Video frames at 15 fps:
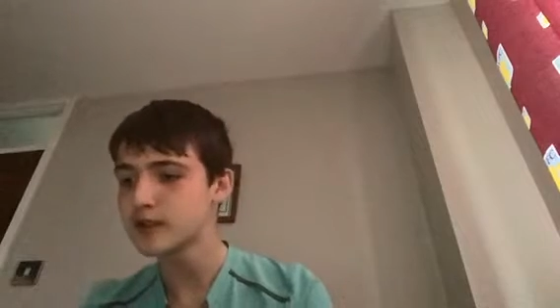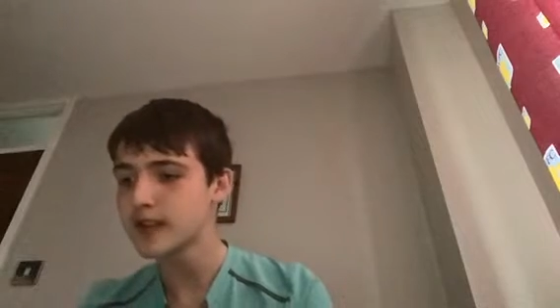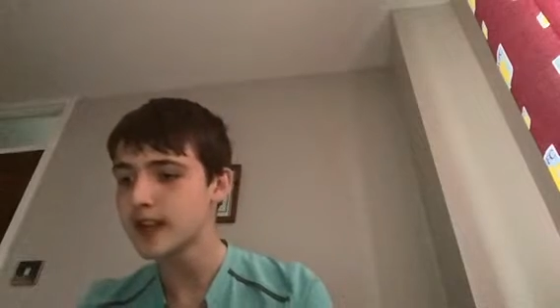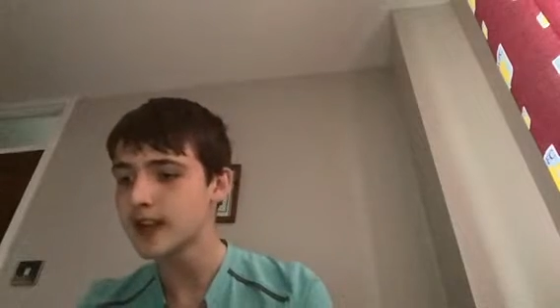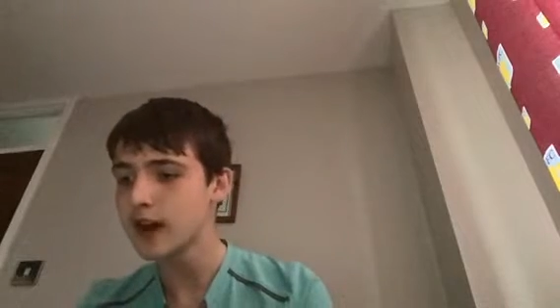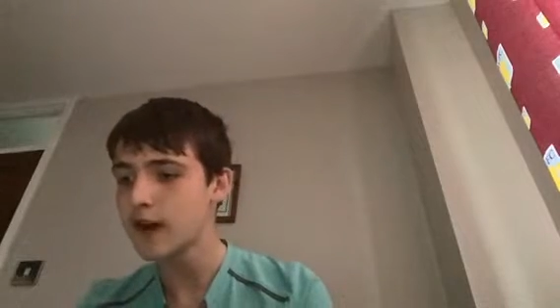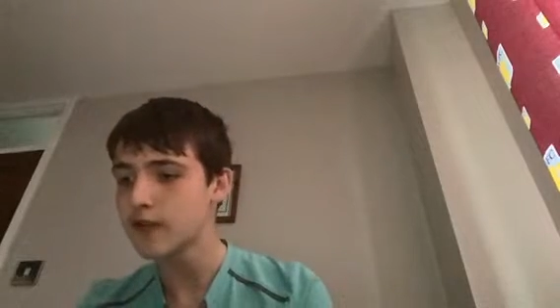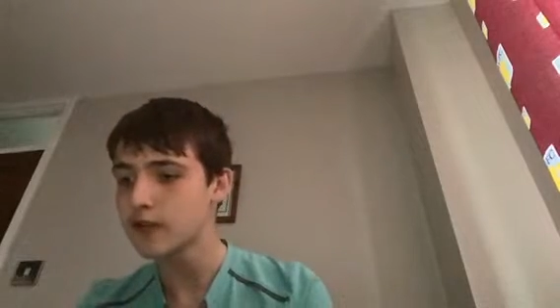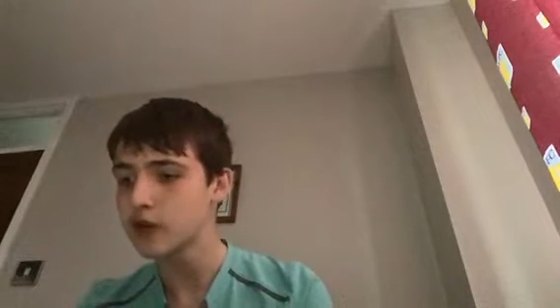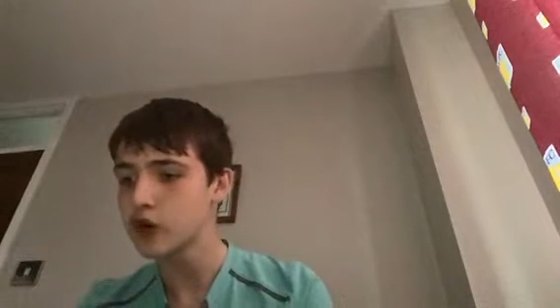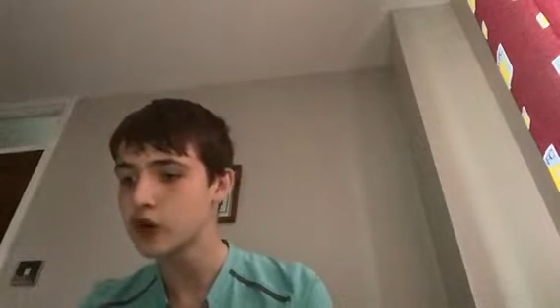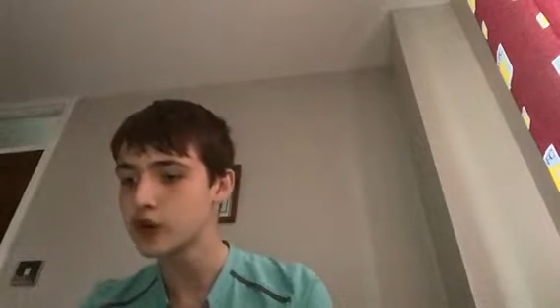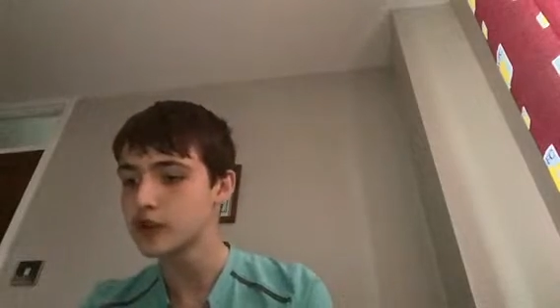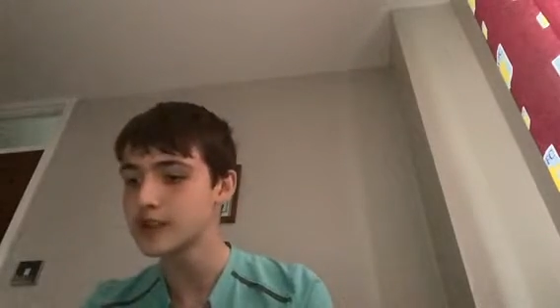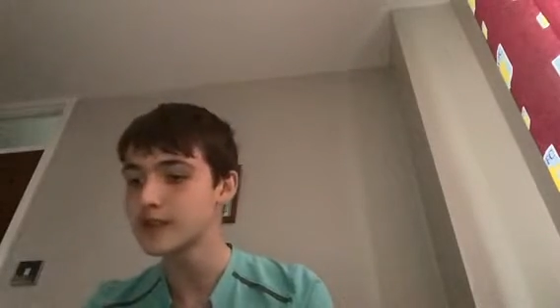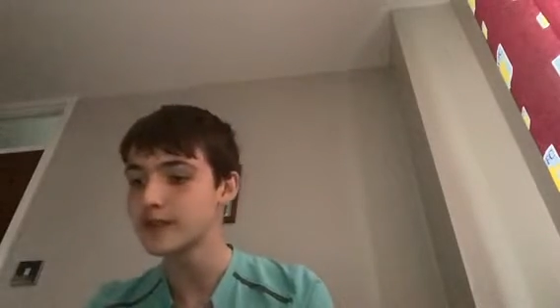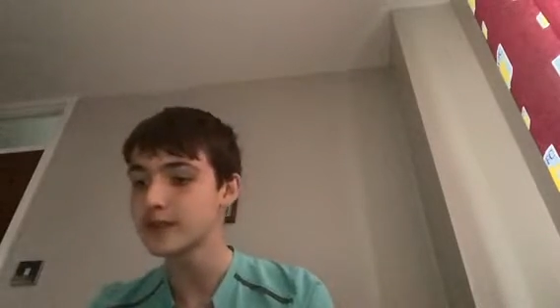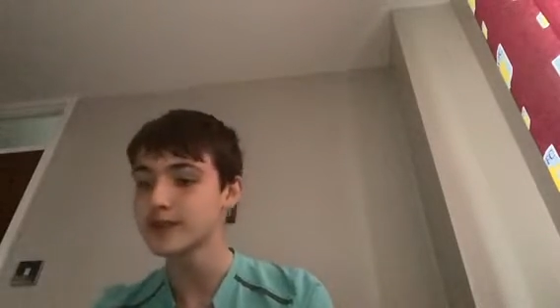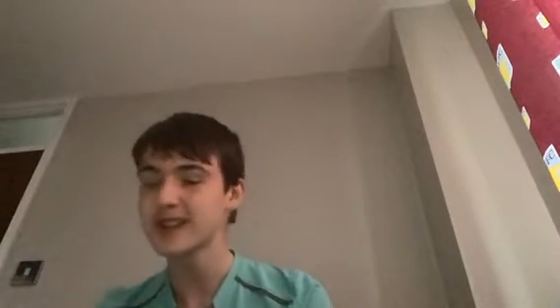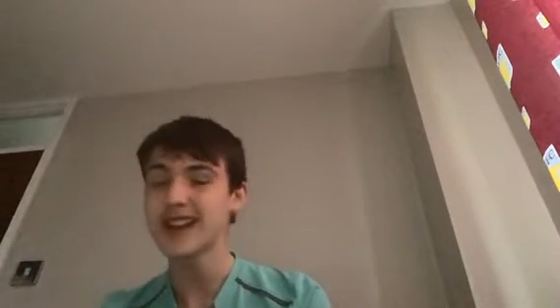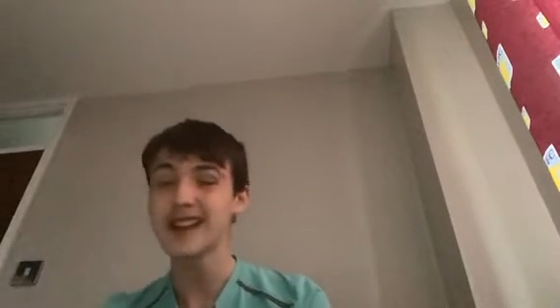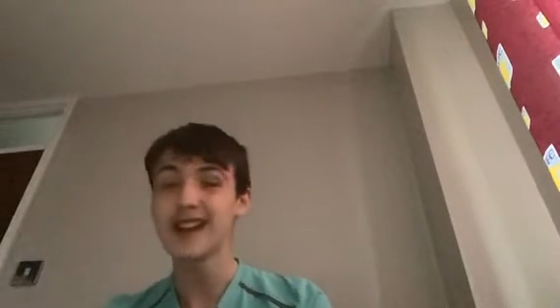And of course,
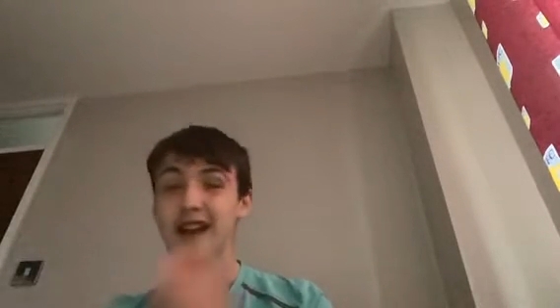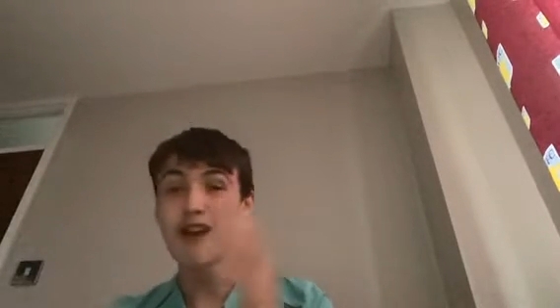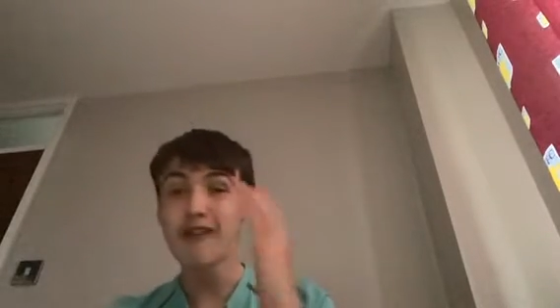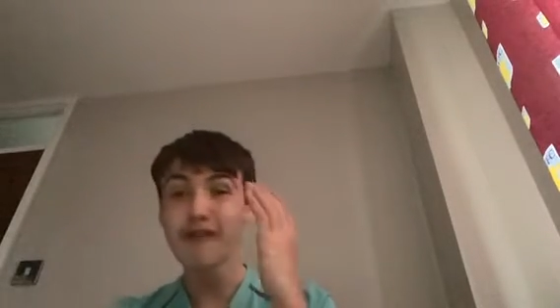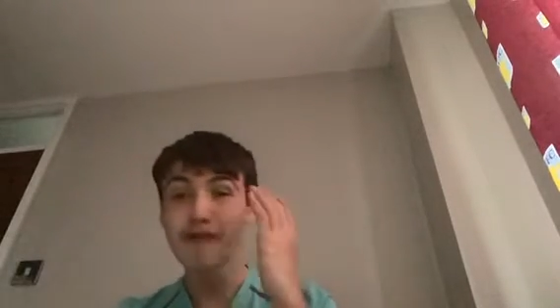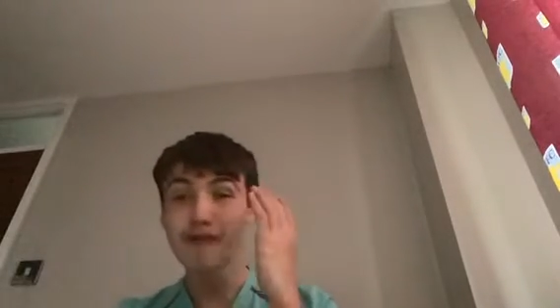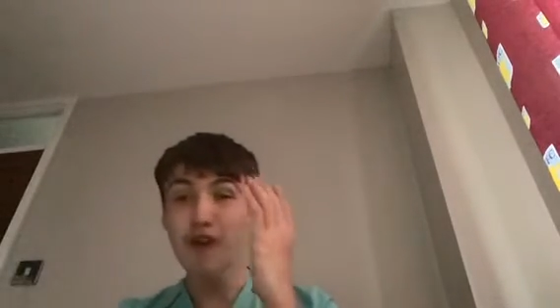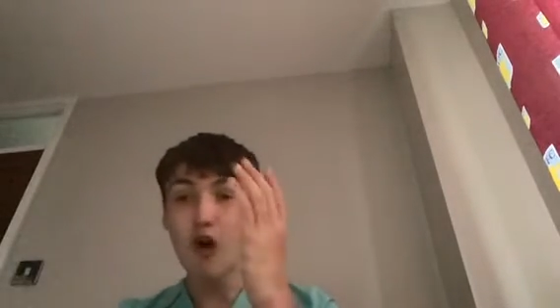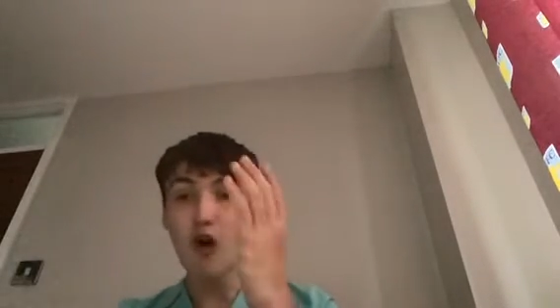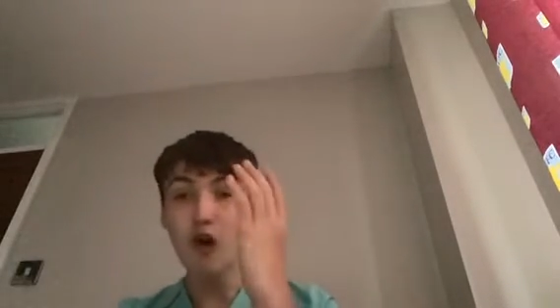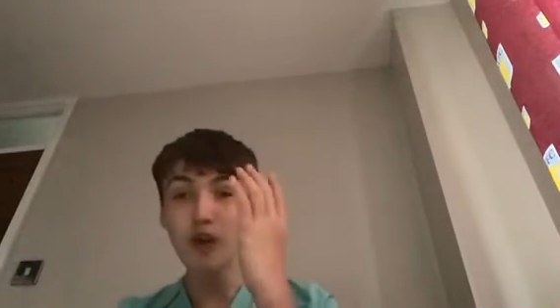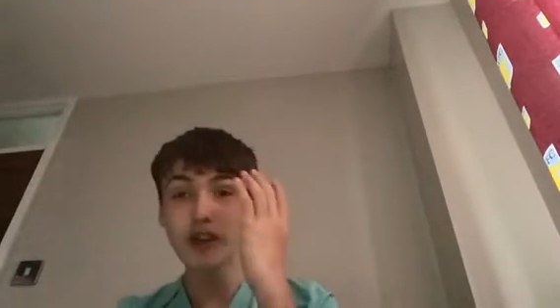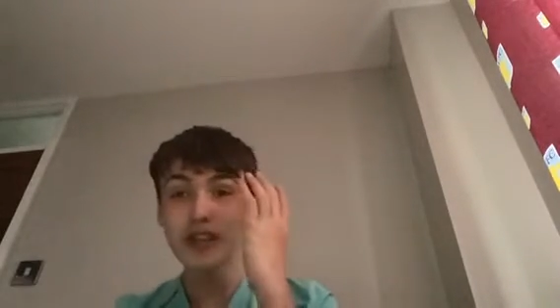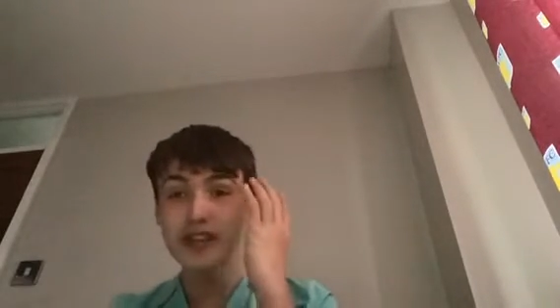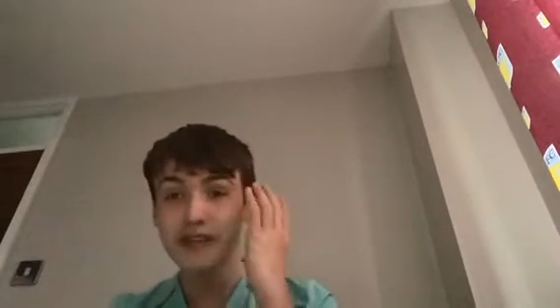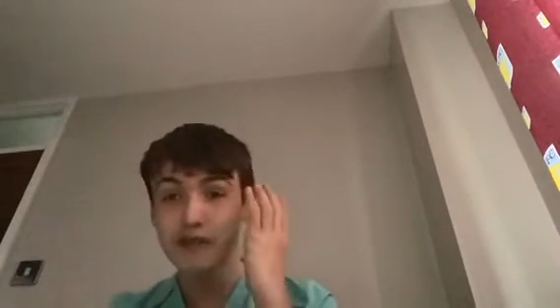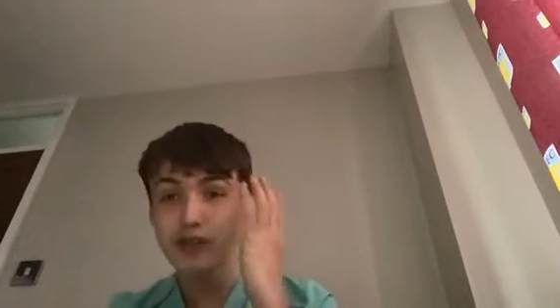Huddersfield had 5